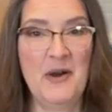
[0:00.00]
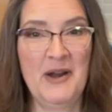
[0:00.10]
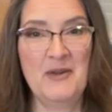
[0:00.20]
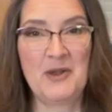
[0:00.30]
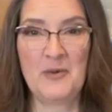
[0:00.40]

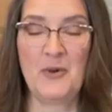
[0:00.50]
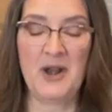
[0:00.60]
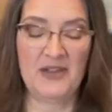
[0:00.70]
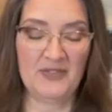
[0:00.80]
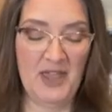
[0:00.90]
won't, it
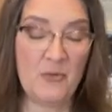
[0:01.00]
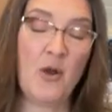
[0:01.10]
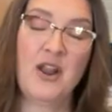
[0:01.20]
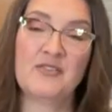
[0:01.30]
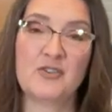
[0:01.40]
won't have it
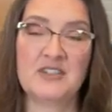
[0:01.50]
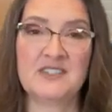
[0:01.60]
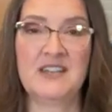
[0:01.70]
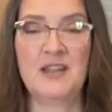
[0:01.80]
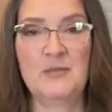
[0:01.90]
won't have the
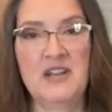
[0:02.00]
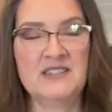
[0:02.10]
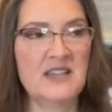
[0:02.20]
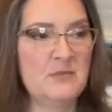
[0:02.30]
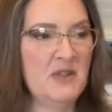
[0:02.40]
crust in it, but
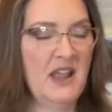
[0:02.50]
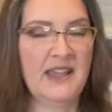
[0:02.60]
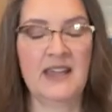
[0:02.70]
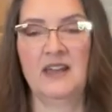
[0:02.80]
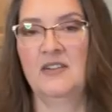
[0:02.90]
it's gonna be
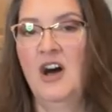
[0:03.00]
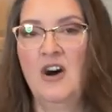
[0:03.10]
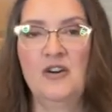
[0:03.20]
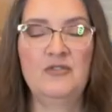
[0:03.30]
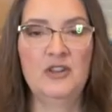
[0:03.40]
like a
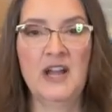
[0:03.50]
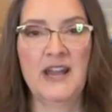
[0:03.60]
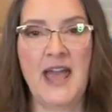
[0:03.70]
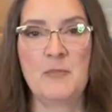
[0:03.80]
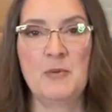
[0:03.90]

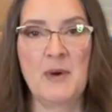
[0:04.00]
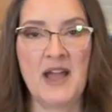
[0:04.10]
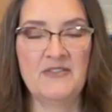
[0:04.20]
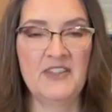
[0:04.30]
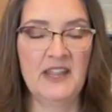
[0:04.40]
full-on apple
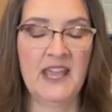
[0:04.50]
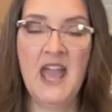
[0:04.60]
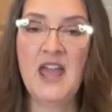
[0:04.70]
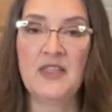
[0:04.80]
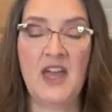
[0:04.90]
pie filling
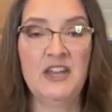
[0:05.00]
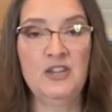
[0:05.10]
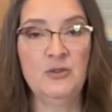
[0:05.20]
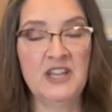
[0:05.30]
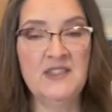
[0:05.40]
that
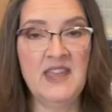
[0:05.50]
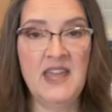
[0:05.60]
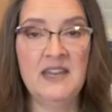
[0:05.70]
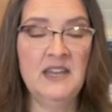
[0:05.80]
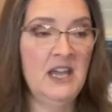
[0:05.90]
you can
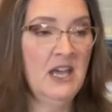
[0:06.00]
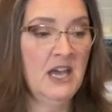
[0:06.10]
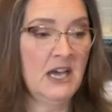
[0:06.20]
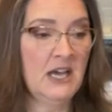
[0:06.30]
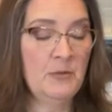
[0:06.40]
then
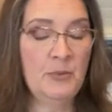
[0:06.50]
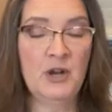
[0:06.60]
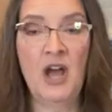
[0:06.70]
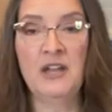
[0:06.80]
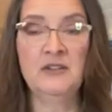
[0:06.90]
uh,
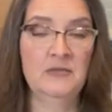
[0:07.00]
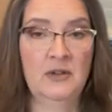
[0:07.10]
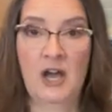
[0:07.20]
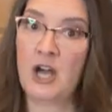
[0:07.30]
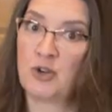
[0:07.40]
put on
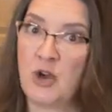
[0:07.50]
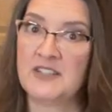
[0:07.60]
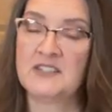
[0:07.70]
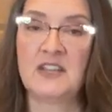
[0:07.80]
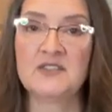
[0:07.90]
a
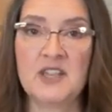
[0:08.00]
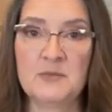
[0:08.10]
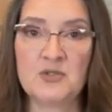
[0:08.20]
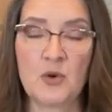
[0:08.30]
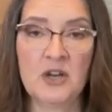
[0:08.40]
crust of
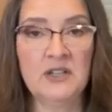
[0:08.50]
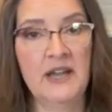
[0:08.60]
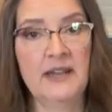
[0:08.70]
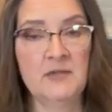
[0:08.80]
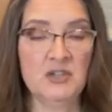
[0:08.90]
some sort,
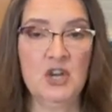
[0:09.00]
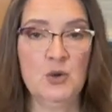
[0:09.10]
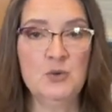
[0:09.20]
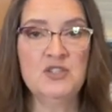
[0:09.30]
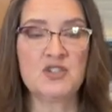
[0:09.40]
like
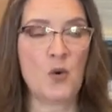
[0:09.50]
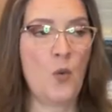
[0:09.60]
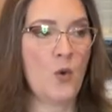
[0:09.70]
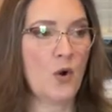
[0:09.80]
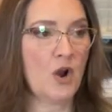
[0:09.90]
toast
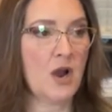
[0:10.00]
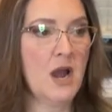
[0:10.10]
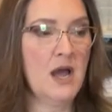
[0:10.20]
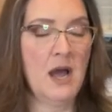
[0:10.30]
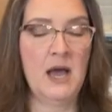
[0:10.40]

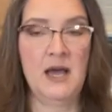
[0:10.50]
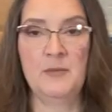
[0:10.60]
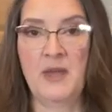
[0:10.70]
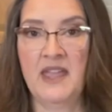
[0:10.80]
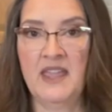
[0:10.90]
or uh,
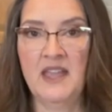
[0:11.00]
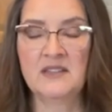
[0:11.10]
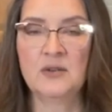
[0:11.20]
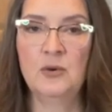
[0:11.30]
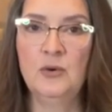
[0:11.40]

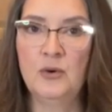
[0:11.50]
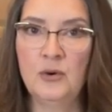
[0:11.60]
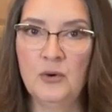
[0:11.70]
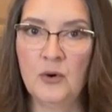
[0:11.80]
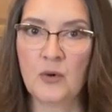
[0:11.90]
pancakes, hoo hoo
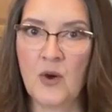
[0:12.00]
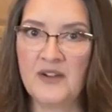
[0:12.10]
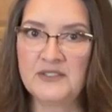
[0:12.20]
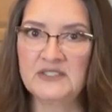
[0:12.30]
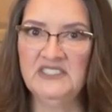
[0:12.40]
hoo, or
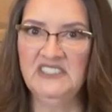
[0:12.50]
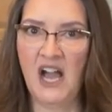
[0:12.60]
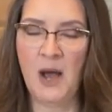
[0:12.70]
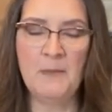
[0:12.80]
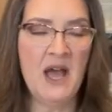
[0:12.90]
waffles,
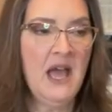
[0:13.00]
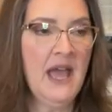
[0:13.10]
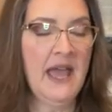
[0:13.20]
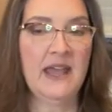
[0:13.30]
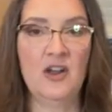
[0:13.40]
yum.
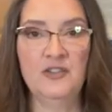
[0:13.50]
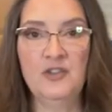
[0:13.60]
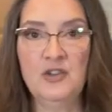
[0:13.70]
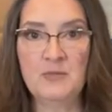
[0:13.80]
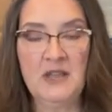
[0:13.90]
And
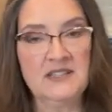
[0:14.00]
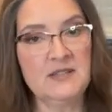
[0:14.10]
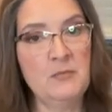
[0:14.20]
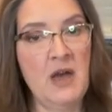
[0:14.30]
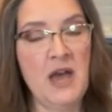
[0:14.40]
also you can make
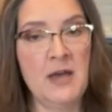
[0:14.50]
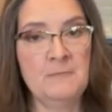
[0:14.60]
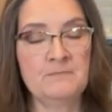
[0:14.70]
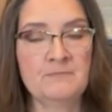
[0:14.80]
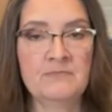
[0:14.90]
some
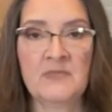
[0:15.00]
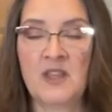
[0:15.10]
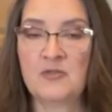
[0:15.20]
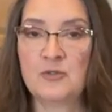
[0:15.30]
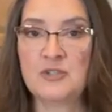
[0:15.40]
um,
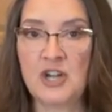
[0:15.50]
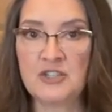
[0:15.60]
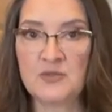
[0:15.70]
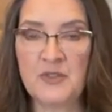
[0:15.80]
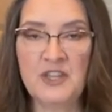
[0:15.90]
fruit
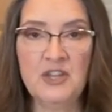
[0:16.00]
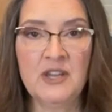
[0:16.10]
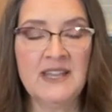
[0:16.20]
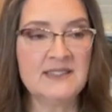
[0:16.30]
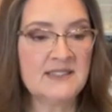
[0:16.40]
tarts with it. You
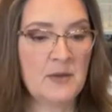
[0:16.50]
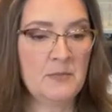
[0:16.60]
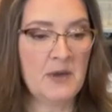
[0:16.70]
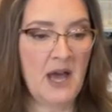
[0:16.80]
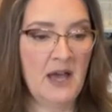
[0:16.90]
can get
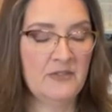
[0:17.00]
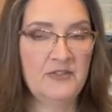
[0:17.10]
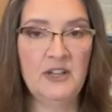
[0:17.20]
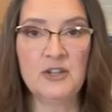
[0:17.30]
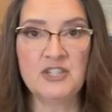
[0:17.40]
some uh,
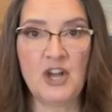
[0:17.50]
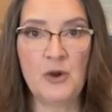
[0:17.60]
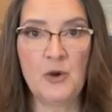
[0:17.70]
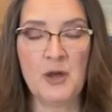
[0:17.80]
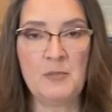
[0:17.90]
phyllo
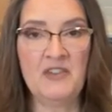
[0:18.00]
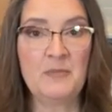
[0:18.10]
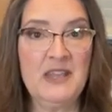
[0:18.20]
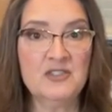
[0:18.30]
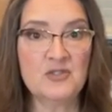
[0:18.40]
dough, puff
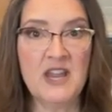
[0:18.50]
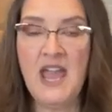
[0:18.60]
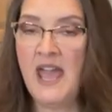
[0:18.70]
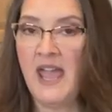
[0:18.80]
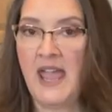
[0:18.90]
pastry,
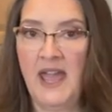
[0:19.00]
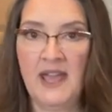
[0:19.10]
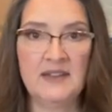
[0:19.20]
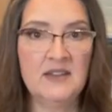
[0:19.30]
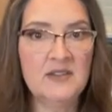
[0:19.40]

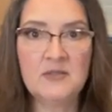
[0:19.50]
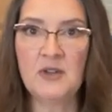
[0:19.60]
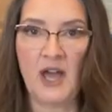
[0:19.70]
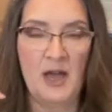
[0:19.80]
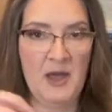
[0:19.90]
and
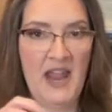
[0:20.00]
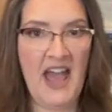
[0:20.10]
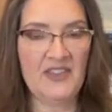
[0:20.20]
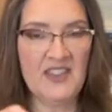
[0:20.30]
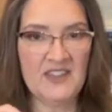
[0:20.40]
uh,
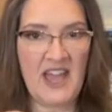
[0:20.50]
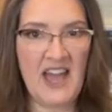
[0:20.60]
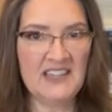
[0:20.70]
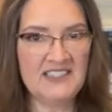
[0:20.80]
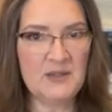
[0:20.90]
add, the,
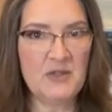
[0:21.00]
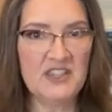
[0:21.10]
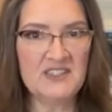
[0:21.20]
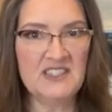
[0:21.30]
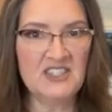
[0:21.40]
add some of
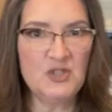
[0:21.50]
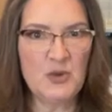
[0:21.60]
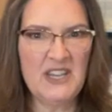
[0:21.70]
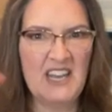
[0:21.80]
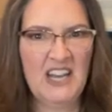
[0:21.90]
this into
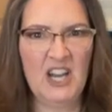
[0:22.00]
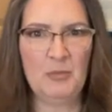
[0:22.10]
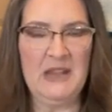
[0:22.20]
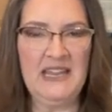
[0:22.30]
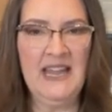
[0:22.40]
it and it'll
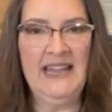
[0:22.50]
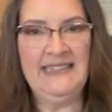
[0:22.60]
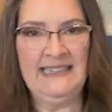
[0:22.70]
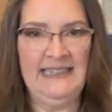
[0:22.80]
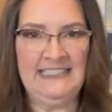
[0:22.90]
be
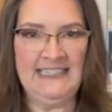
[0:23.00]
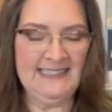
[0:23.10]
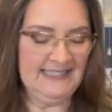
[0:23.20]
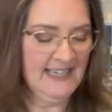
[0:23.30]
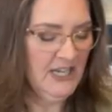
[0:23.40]

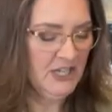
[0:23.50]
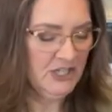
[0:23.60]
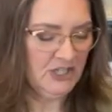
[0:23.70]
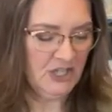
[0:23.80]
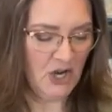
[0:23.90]
delicious.
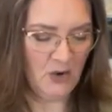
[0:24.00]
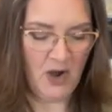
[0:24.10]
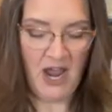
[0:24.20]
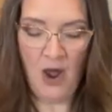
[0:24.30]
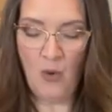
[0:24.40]
So
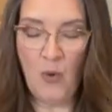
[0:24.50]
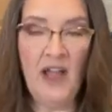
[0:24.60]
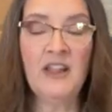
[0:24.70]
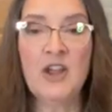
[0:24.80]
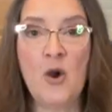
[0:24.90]

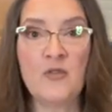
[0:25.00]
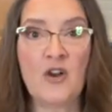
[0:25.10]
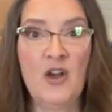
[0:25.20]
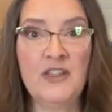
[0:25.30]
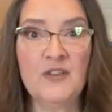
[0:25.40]
while I go
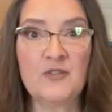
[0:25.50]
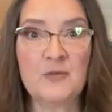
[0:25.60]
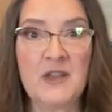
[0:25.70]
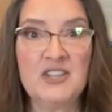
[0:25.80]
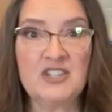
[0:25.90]
over all the
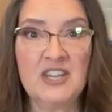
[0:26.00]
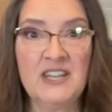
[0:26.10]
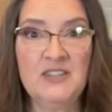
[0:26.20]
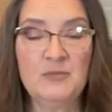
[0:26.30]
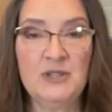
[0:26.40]

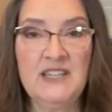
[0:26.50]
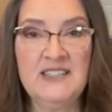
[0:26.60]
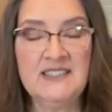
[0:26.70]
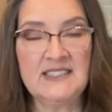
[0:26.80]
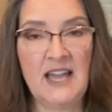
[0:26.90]
information,
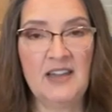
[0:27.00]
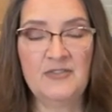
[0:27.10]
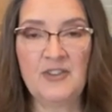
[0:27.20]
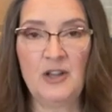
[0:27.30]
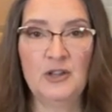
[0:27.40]
please uh,
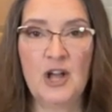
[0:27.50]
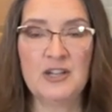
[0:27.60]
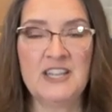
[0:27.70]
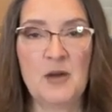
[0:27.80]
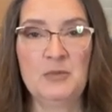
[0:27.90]
follow
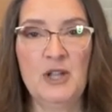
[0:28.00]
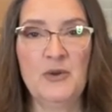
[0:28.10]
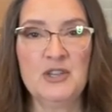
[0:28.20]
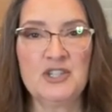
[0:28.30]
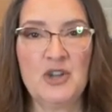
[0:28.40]
along down below
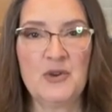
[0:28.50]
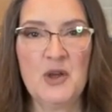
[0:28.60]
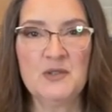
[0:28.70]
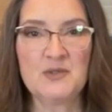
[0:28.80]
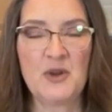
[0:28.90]
in the show
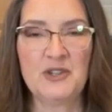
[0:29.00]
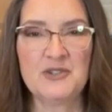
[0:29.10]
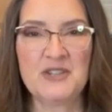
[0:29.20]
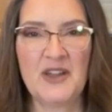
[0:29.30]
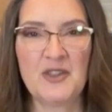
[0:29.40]
notes. And while
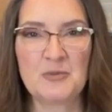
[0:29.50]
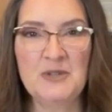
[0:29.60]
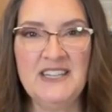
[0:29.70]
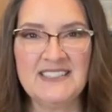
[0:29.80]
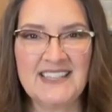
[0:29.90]
you're down there,
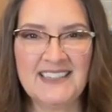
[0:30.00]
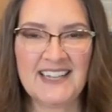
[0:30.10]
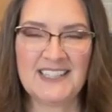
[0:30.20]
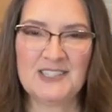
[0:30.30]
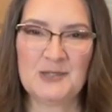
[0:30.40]
please hit
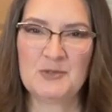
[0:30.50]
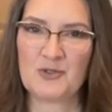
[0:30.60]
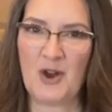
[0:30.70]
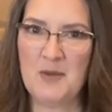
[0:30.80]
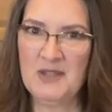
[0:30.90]
like and
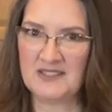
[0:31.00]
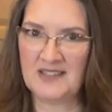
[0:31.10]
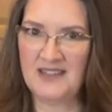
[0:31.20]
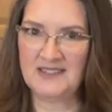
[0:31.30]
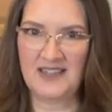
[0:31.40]
subscribe because
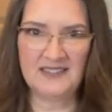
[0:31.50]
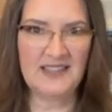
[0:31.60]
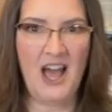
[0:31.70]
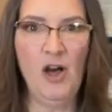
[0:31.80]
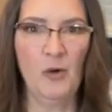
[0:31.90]
that does
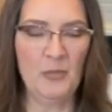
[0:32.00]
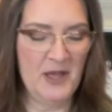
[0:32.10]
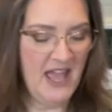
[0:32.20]
help.